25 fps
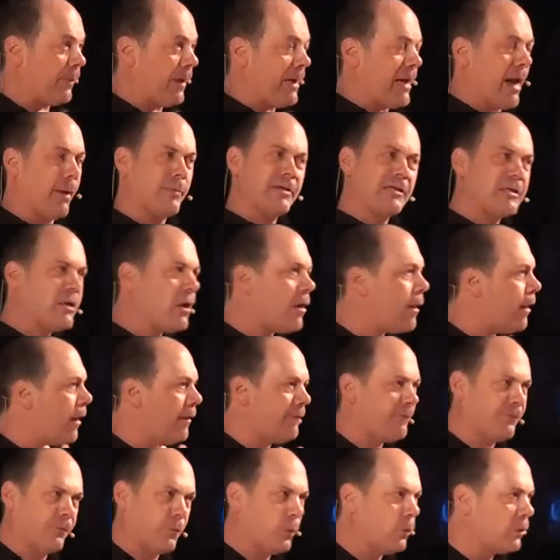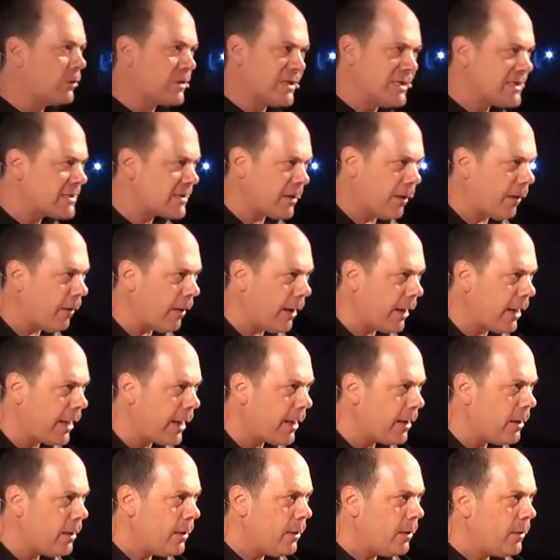Now, it's not our fault entirely.
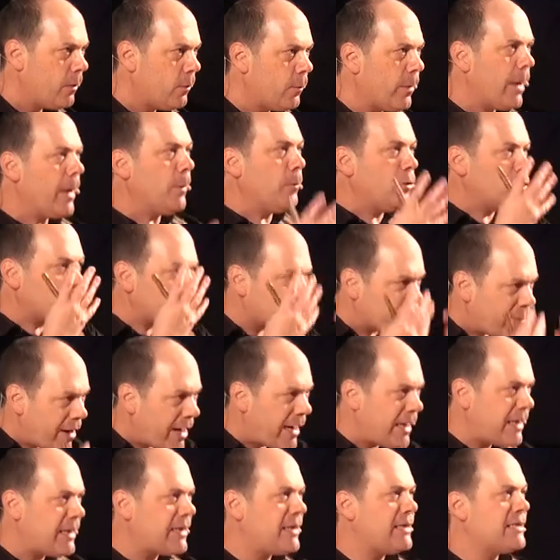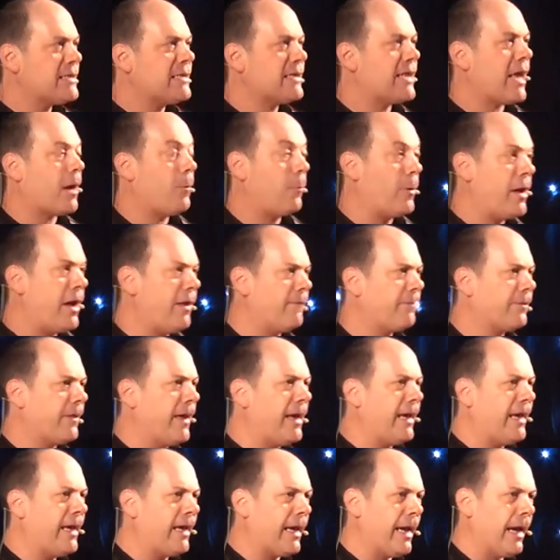We were trained into that way of
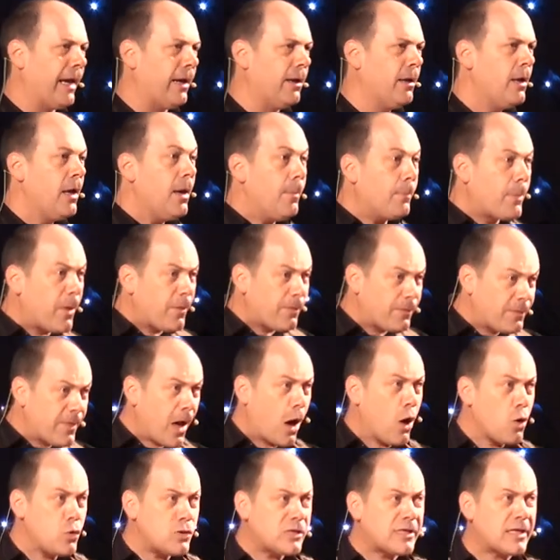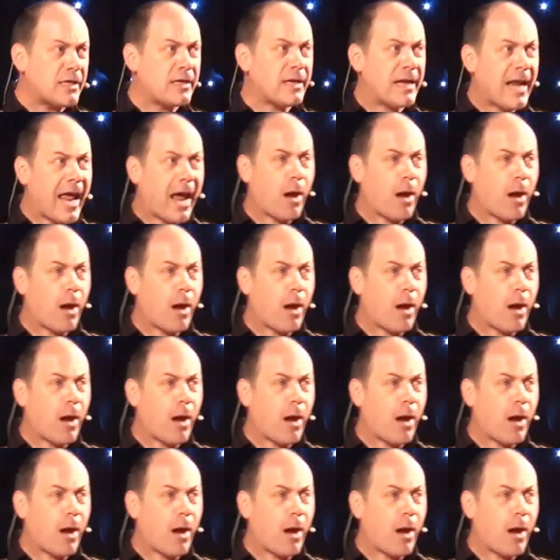thinking. But those that now